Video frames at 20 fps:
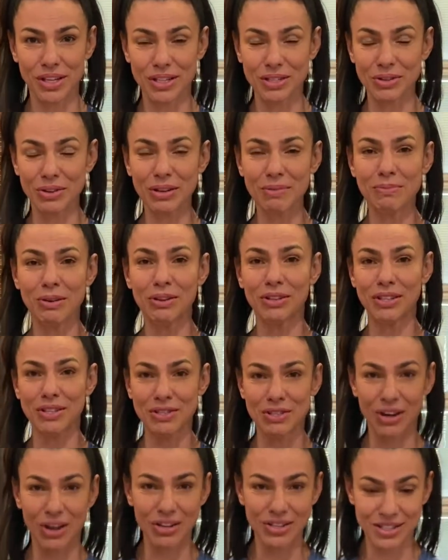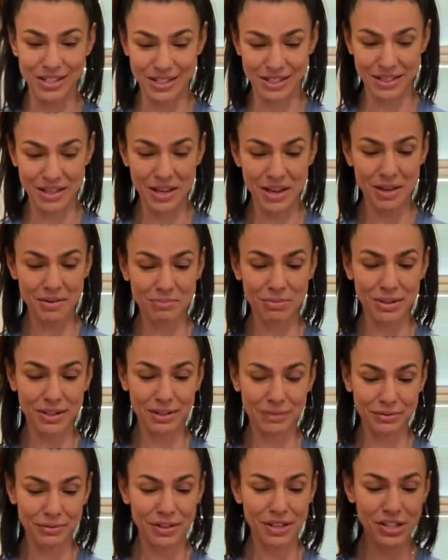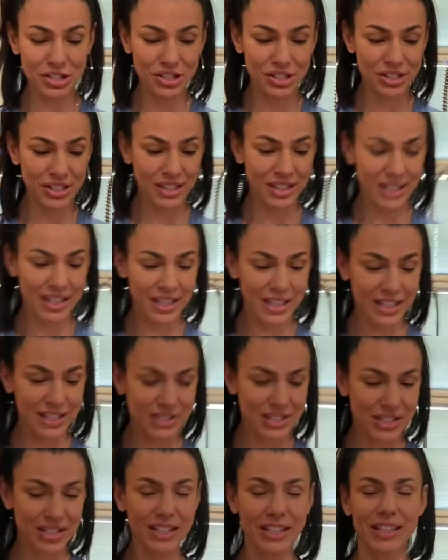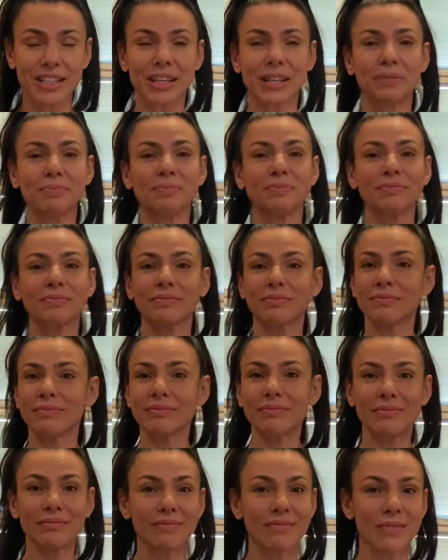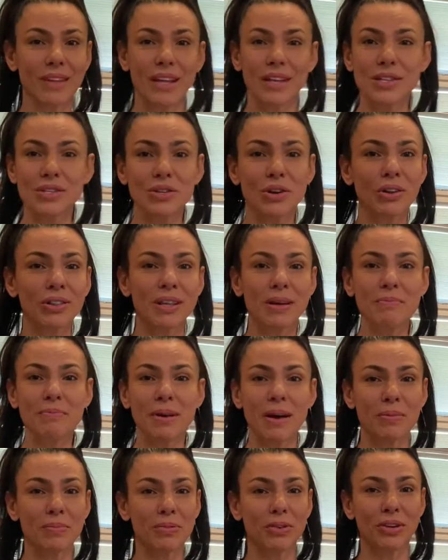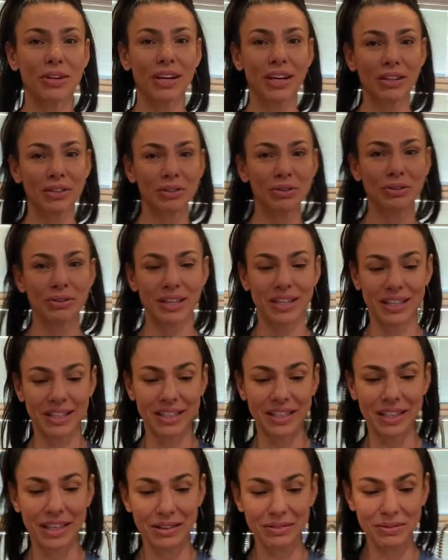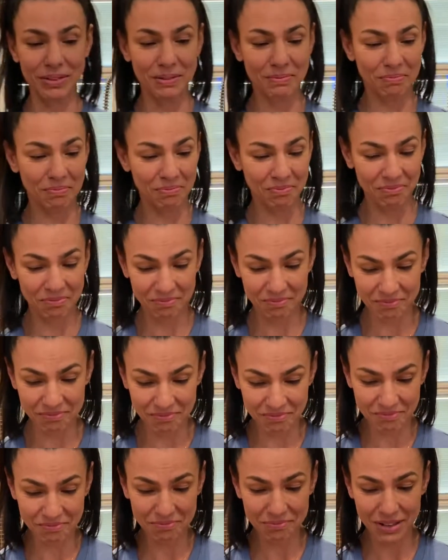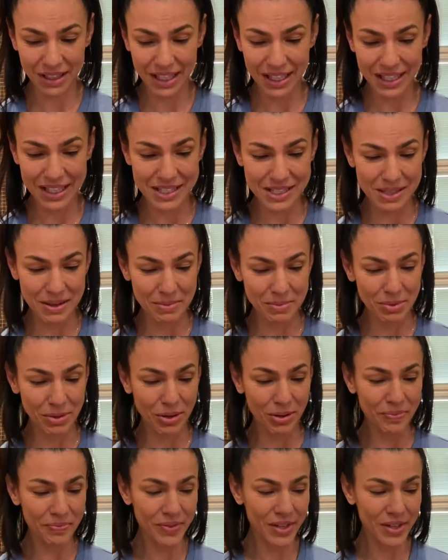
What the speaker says: It's all about the sauces. But the fish is literally salt and pepper and cook it in the oven. Plain and simple.